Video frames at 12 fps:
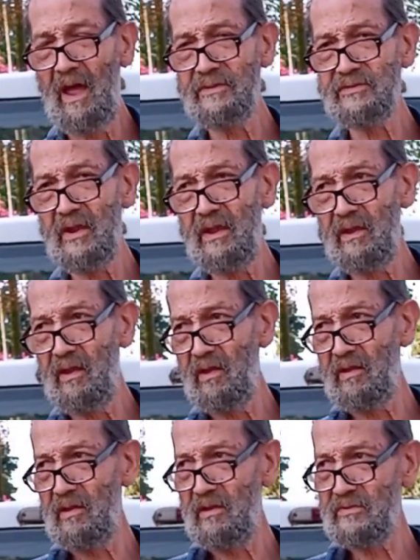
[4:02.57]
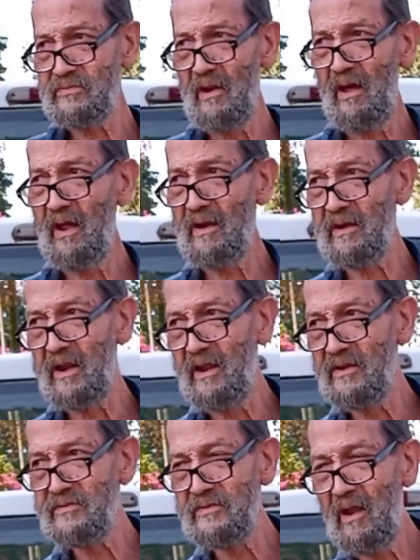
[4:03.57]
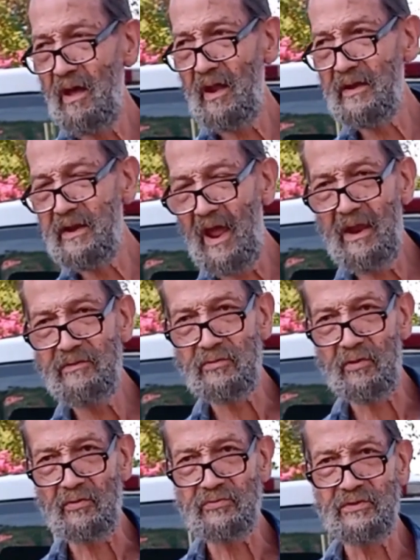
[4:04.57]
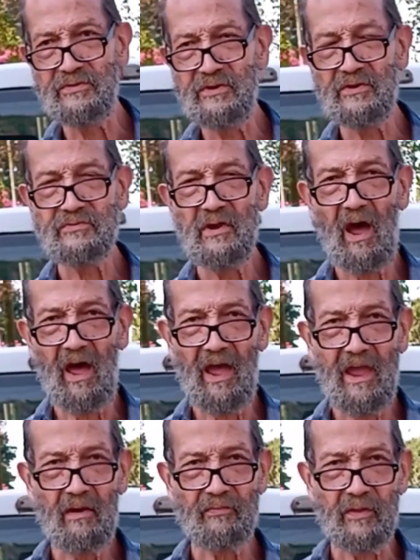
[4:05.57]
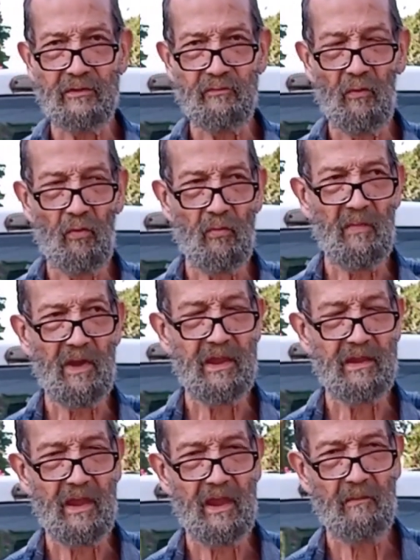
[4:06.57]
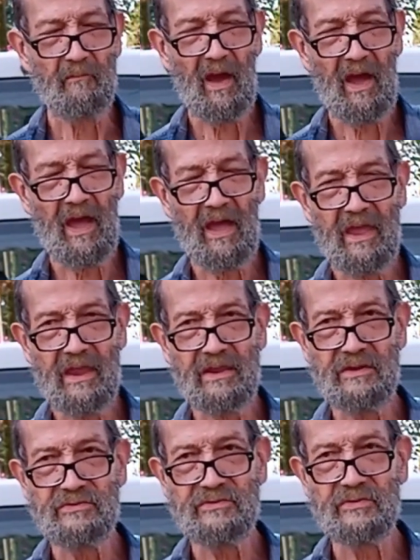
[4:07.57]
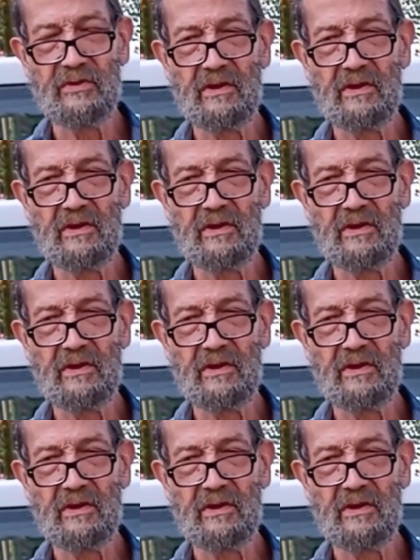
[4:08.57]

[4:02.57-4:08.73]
I'd say it's not dangerous. It's just not healthy for me at my age.